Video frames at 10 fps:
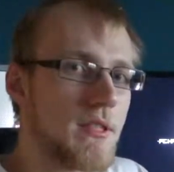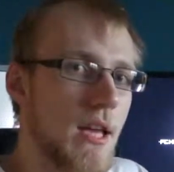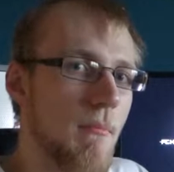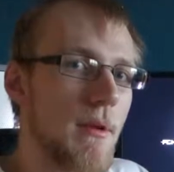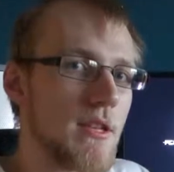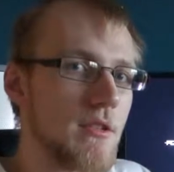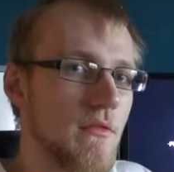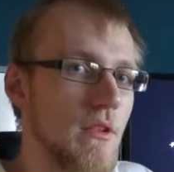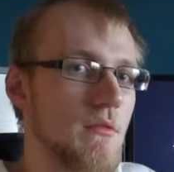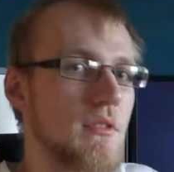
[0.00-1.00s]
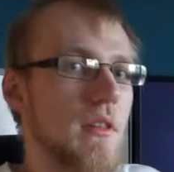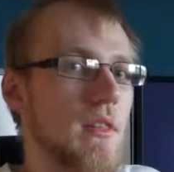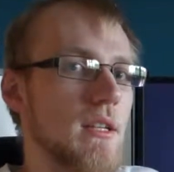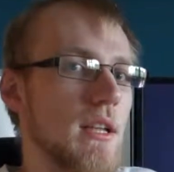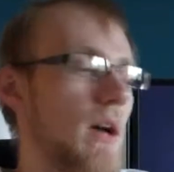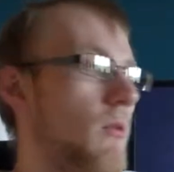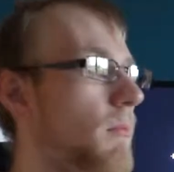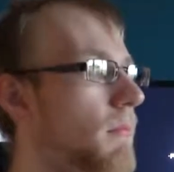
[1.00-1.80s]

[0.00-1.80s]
10 minutes of using the thing now,